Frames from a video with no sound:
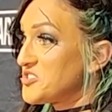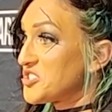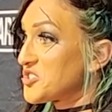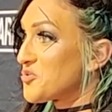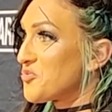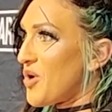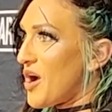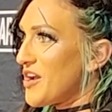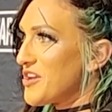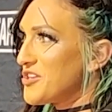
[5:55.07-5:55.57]

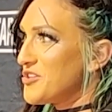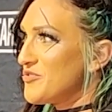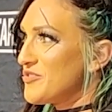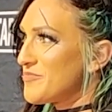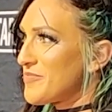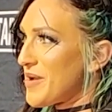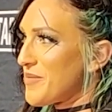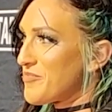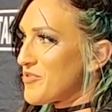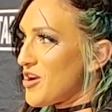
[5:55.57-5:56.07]
squat you
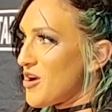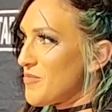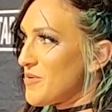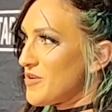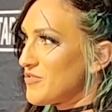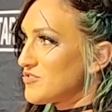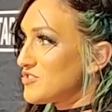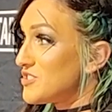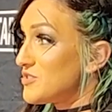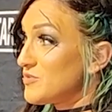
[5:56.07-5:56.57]
in my
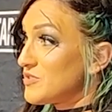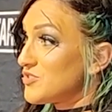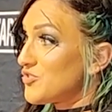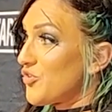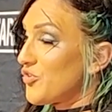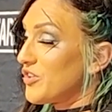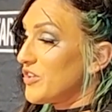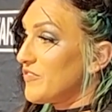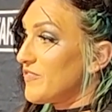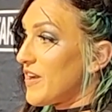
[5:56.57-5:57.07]
promo? And she was
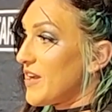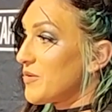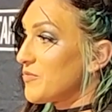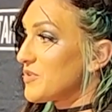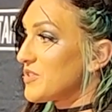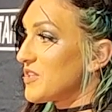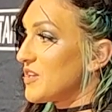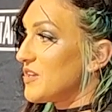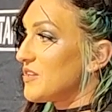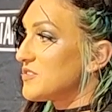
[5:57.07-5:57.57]
totally fine
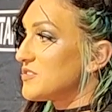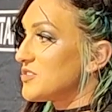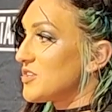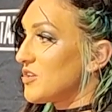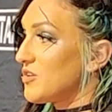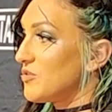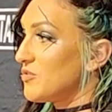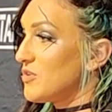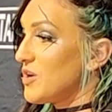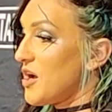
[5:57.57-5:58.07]
with it,
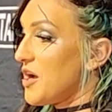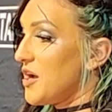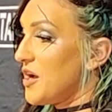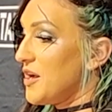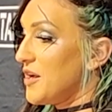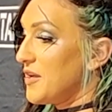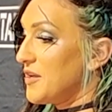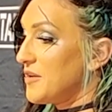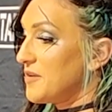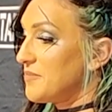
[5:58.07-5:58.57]
so
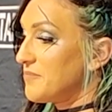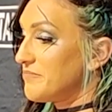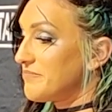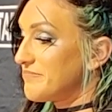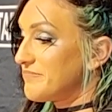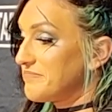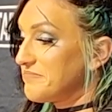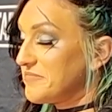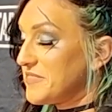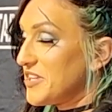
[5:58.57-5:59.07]

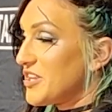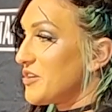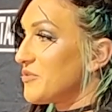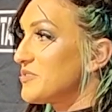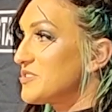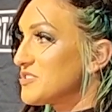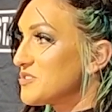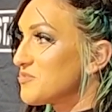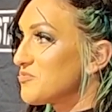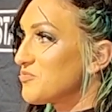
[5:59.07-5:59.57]
you know,
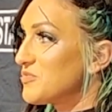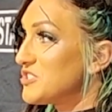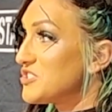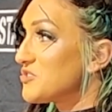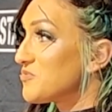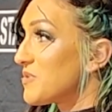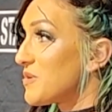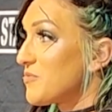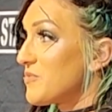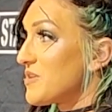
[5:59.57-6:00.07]
we
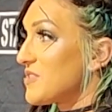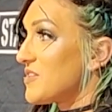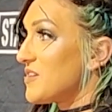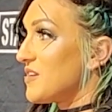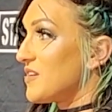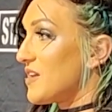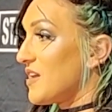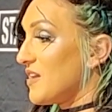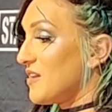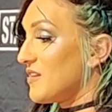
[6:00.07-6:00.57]
just went with
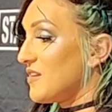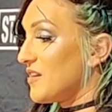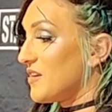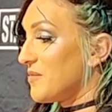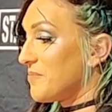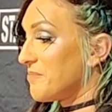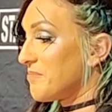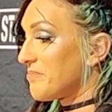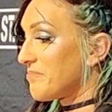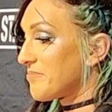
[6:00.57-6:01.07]
it,
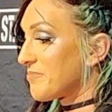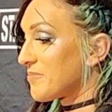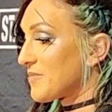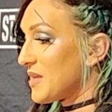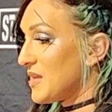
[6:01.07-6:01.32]
and